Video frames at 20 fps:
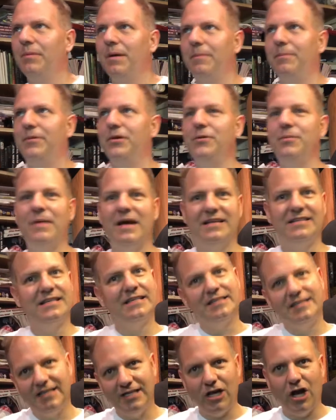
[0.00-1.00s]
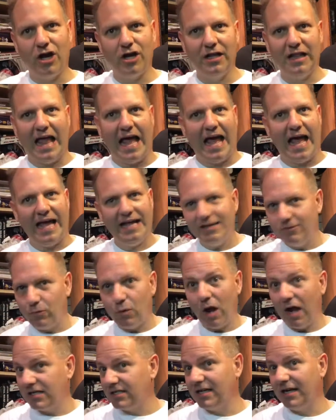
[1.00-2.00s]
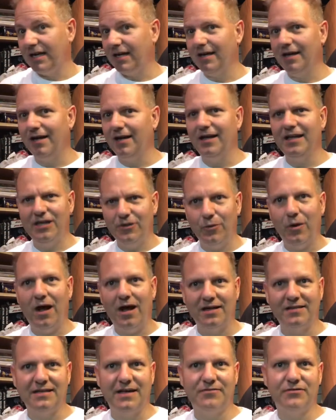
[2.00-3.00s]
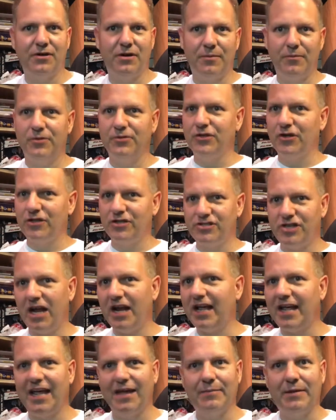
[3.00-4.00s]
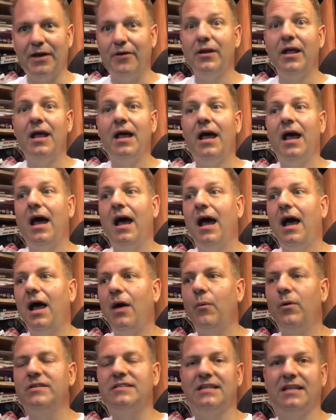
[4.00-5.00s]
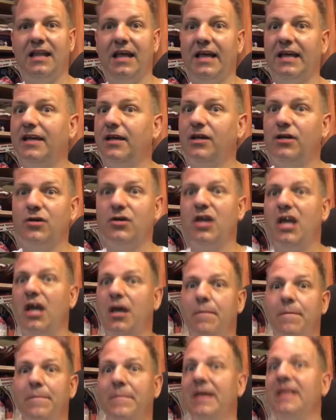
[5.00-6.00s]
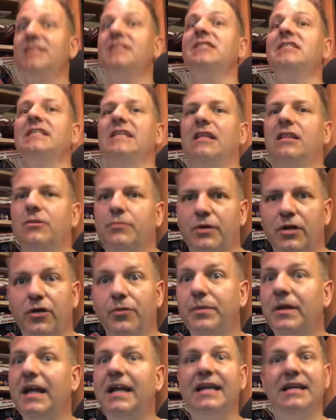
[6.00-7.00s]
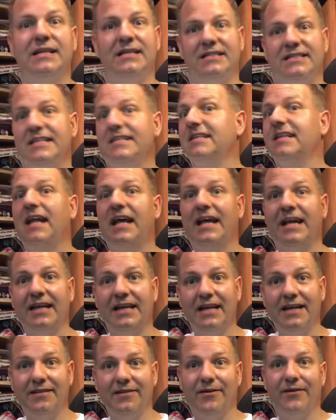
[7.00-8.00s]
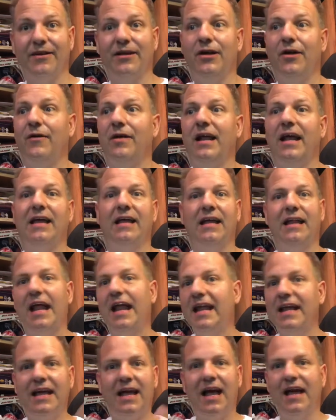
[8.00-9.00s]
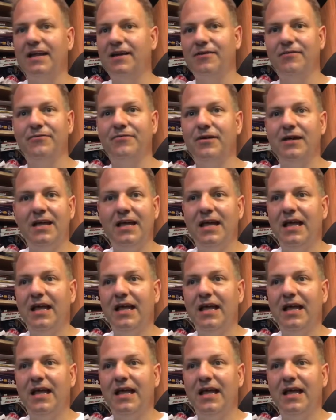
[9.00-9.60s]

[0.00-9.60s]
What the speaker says: pubescent young lad watching Ewoks after Return of the Jedi came out, I wasn't, like, immensely thrilled, but I didn't dislike it either. You know, and any kind of